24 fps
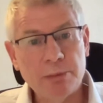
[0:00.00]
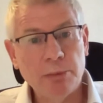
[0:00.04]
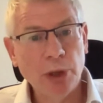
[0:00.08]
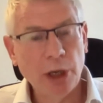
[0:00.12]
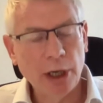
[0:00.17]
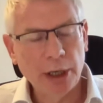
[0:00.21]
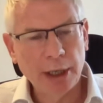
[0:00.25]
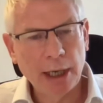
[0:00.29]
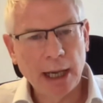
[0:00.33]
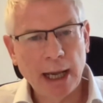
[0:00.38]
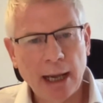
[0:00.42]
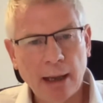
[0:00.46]

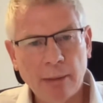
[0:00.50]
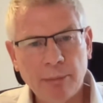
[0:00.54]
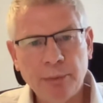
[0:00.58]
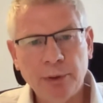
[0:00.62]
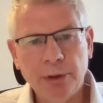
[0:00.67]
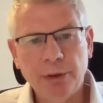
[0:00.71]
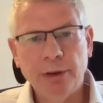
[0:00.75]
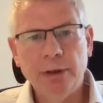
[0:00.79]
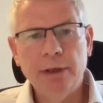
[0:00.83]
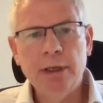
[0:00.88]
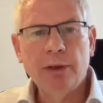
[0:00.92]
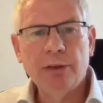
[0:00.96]
murder
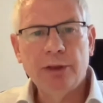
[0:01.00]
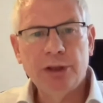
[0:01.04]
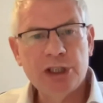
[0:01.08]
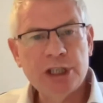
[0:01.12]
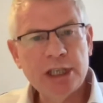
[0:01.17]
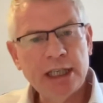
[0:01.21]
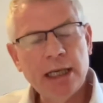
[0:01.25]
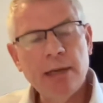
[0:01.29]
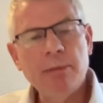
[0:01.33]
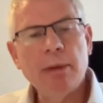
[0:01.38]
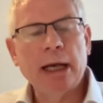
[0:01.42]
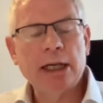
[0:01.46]
happened, the
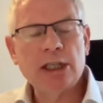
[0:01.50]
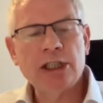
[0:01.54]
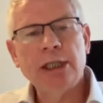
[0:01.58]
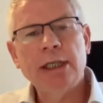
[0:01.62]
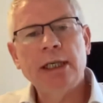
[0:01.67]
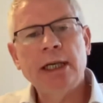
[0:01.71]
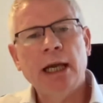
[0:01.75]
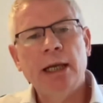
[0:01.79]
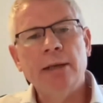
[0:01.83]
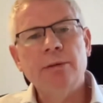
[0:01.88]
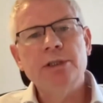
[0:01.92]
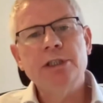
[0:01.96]
team actually
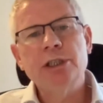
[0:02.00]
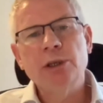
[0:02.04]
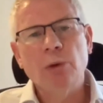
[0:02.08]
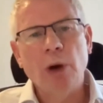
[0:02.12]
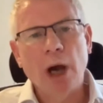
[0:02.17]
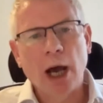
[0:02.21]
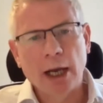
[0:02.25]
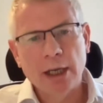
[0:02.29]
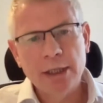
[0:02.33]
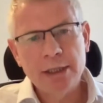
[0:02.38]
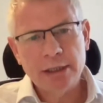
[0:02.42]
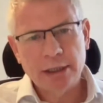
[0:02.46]
came to
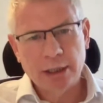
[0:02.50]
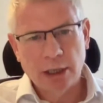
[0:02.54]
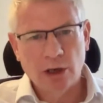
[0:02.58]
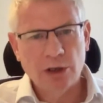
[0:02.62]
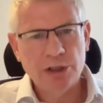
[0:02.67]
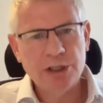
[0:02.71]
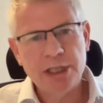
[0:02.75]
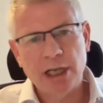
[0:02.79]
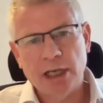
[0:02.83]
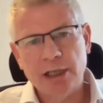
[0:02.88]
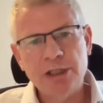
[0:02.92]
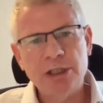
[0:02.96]
us and
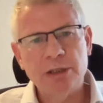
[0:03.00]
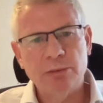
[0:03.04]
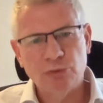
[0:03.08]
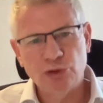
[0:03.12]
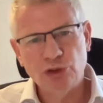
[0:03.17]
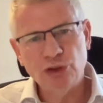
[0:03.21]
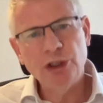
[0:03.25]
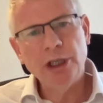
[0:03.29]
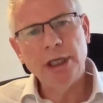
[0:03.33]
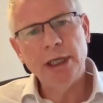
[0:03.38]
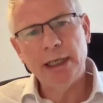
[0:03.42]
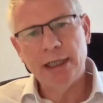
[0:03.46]
asked us some
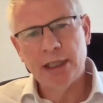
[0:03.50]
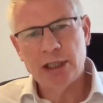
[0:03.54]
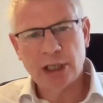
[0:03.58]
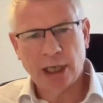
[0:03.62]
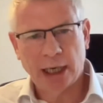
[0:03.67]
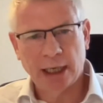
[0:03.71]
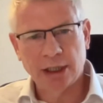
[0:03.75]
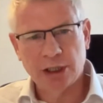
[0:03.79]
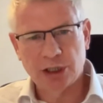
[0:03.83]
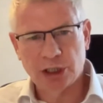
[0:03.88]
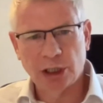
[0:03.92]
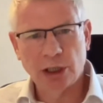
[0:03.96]
really
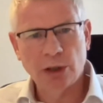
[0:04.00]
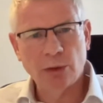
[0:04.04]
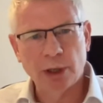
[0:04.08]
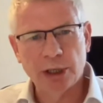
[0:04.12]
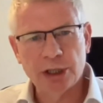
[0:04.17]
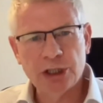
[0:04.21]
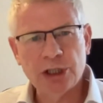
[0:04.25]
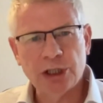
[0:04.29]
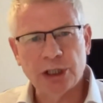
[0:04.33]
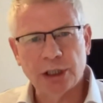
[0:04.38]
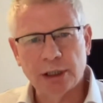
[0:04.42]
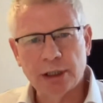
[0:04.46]
challenging
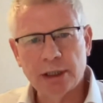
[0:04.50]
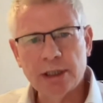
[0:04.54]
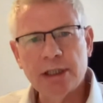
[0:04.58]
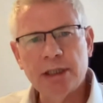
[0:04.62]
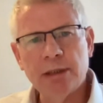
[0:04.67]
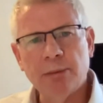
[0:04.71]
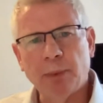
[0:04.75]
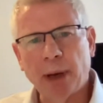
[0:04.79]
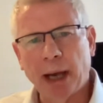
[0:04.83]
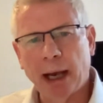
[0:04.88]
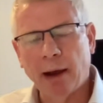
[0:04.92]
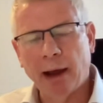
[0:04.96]
questions
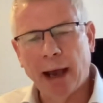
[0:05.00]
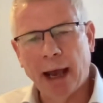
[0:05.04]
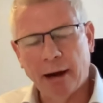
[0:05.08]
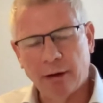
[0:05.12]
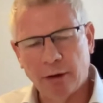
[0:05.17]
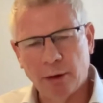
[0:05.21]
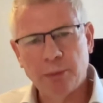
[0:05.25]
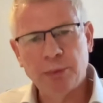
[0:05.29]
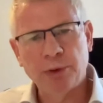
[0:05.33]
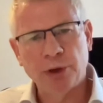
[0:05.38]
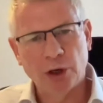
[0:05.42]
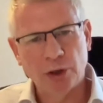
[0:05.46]
about
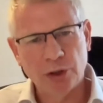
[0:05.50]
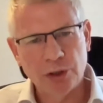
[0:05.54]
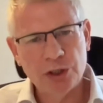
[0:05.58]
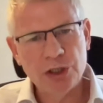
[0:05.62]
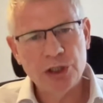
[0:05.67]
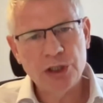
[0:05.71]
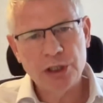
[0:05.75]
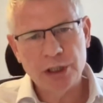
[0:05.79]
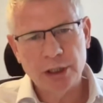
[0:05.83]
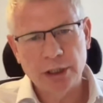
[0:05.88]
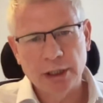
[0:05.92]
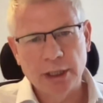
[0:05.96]
our
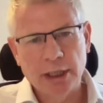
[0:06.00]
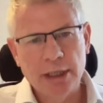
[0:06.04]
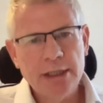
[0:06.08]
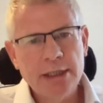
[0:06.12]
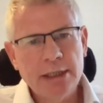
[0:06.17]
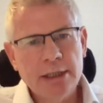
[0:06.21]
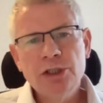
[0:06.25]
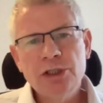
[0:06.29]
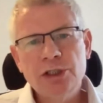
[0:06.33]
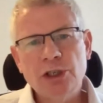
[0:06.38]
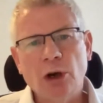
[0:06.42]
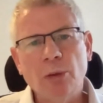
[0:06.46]
approach to
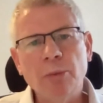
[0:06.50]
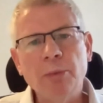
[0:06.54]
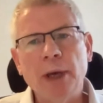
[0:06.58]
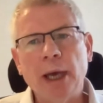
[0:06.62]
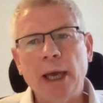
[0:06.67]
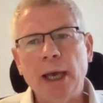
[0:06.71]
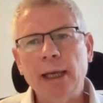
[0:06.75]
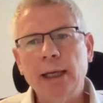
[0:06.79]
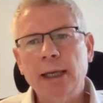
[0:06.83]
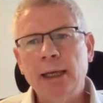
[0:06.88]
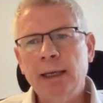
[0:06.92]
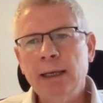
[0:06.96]
this
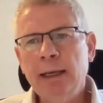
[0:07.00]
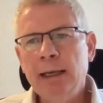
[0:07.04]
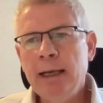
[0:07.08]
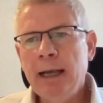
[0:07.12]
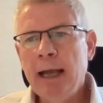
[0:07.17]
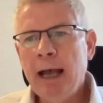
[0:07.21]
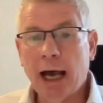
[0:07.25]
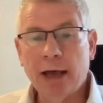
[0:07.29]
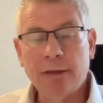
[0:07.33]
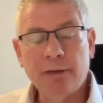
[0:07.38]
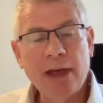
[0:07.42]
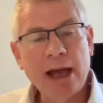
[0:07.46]
topic.
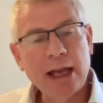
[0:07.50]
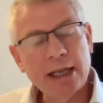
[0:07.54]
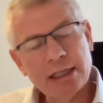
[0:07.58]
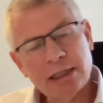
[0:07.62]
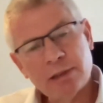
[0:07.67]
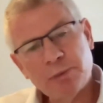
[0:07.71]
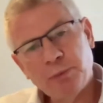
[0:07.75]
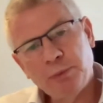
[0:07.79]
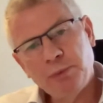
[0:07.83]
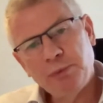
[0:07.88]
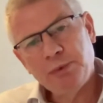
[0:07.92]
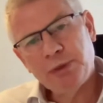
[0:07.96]
And
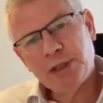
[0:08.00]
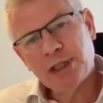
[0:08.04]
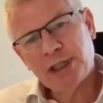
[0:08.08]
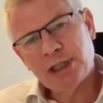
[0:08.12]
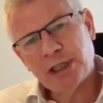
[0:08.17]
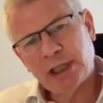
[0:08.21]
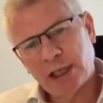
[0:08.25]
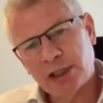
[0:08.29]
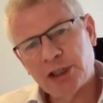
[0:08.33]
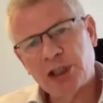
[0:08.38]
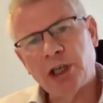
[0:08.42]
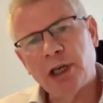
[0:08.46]
that's
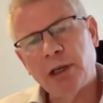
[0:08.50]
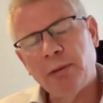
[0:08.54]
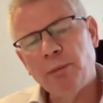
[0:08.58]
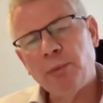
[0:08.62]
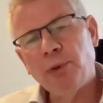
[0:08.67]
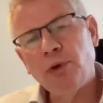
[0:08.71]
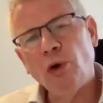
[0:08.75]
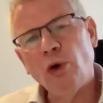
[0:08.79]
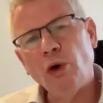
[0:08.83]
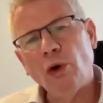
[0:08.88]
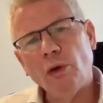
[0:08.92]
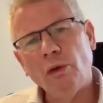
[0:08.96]
such an
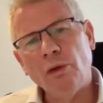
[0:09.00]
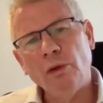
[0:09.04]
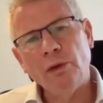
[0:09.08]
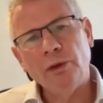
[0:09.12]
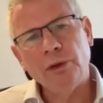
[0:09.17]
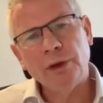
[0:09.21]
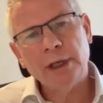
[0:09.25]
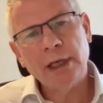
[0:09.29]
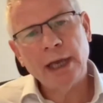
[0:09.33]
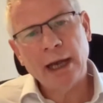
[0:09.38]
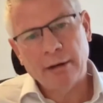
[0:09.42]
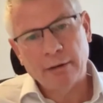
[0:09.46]

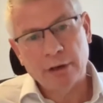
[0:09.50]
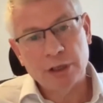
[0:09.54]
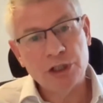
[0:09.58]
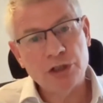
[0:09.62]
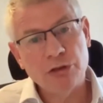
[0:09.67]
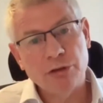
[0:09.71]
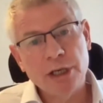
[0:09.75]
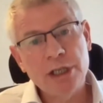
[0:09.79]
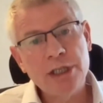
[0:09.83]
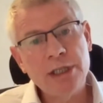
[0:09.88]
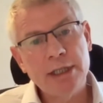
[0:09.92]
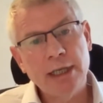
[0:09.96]
important
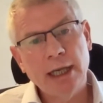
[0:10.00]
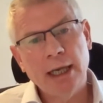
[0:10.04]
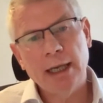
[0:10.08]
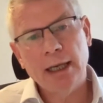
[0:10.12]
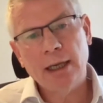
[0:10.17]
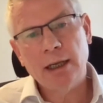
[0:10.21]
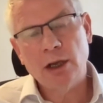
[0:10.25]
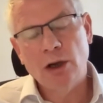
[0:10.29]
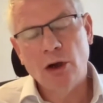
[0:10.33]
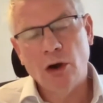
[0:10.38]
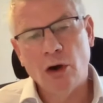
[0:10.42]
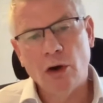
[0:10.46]

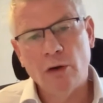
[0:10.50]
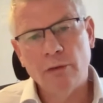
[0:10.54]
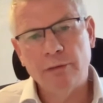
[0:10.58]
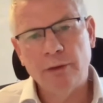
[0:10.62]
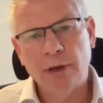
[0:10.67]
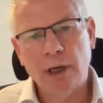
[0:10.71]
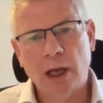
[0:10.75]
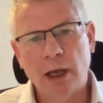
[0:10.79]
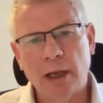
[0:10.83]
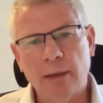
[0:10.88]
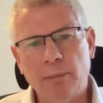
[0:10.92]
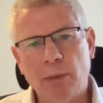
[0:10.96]
characteristic of
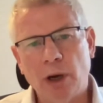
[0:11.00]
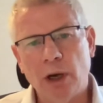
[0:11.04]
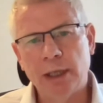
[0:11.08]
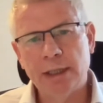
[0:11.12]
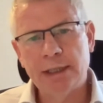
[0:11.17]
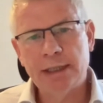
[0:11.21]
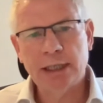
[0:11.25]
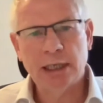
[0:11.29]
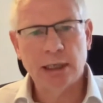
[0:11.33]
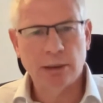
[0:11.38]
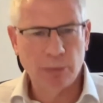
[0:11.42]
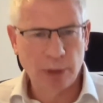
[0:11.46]
Like
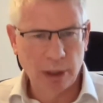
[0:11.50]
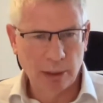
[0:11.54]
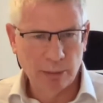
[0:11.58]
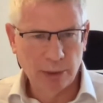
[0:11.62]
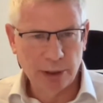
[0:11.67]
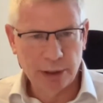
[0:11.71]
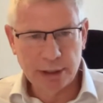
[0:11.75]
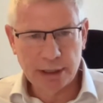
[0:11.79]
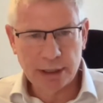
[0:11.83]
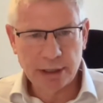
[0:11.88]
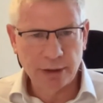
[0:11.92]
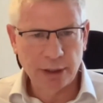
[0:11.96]
Mind's
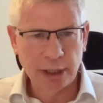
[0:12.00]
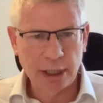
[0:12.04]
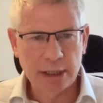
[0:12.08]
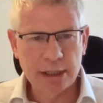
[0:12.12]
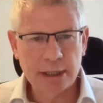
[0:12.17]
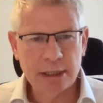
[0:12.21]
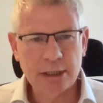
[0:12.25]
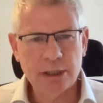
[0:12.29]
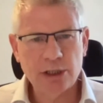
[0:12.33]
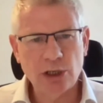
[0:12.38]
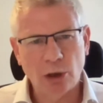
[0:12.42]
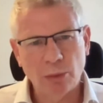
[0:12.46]
commitment to
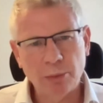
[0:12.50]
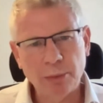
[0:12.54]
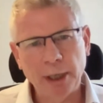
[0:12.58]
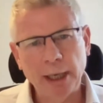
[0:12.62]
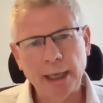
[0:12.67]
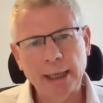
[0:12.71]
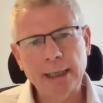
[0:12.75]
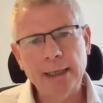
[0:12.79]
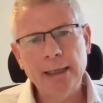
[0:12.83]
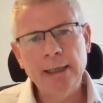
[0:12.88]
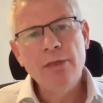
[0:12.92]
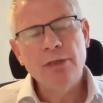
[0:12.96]
this
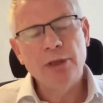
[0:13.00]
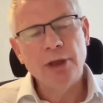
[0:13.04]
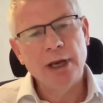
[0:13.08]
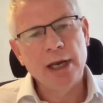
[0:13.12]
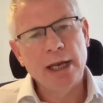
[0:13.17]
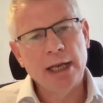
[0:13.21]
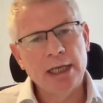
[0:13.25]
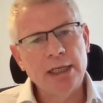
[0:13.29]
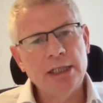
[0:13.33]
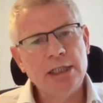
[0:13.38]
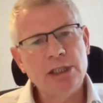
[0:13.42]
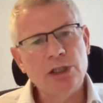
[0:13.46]
topic, that
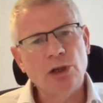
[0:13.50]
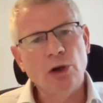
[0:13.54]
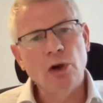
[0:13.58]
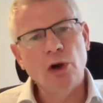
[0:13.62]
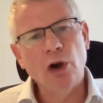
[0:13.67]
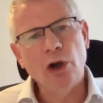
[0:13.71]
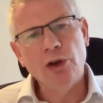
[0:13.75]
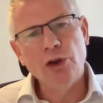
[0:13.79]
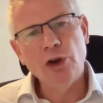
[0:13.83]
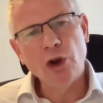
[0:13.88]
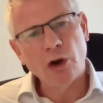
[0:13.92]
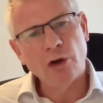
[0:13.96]
it's
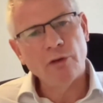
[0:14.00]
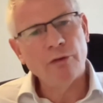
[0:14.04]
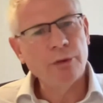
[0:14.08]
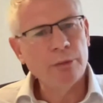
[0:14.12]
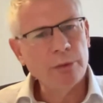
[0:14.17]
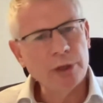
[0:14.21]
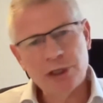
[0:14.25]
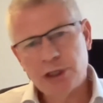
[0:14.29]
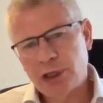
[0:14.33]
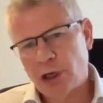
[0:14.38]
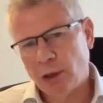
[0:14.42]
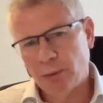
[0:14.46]
not from
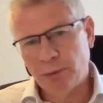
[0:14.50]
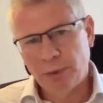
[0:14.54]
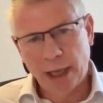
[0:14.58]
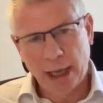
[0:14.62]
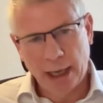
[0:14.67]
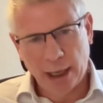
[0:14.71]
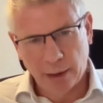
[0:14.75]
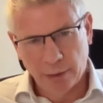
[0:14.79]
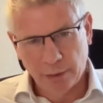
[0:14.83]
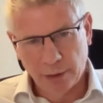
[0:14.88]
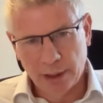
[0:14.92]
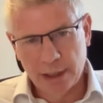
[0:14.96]
the top
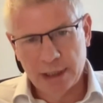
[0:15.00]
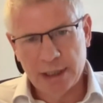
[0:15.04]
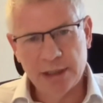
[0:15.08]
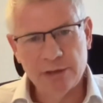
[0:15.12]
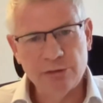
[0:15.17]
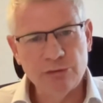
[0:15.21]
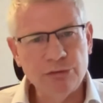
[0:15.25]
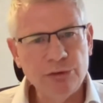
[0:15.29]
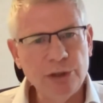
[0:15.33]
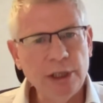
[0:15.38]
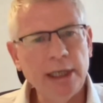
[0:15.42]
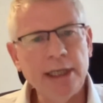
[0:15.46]
down. This
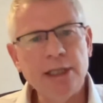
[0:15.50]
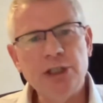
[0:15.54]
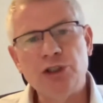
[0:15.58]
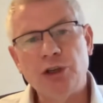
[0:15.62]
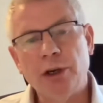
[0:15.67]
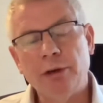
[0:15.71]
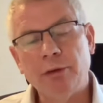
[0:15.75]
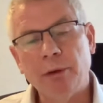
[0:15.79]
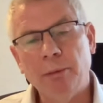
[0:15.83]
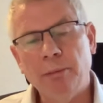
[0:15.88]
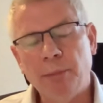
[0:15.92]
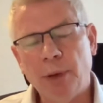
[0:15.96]
is really
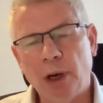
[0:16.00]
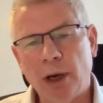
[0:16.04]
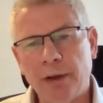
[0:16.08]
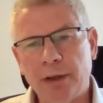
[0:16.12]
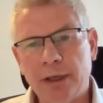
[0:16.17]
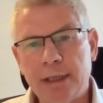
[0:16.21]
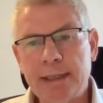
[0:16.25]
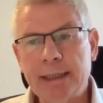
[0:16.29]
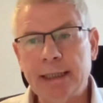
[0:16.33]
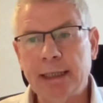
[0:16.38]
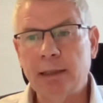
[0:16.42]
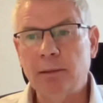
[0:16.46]
driven by
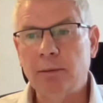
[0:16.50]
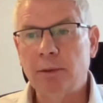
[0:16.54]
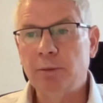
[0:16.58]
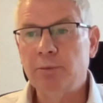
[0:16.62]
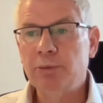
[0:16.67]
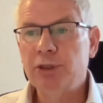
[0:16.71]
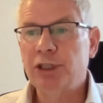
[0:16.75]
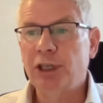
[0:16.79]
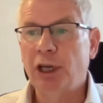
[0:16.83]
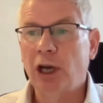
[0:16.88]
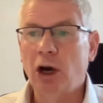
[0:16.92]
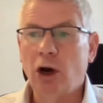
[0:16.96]
the team
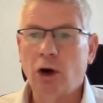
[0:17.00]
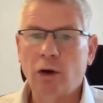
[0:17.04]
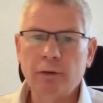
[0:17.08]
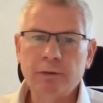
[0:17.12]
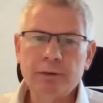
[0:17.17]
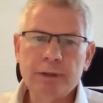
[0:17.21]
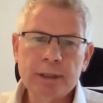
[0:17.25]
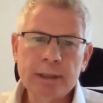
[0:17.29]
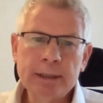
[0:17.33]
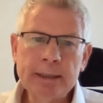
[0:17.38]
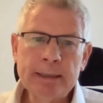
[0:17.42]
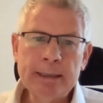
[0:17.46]

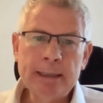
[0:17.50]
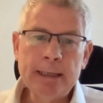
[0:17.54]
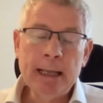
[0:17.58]
themselves.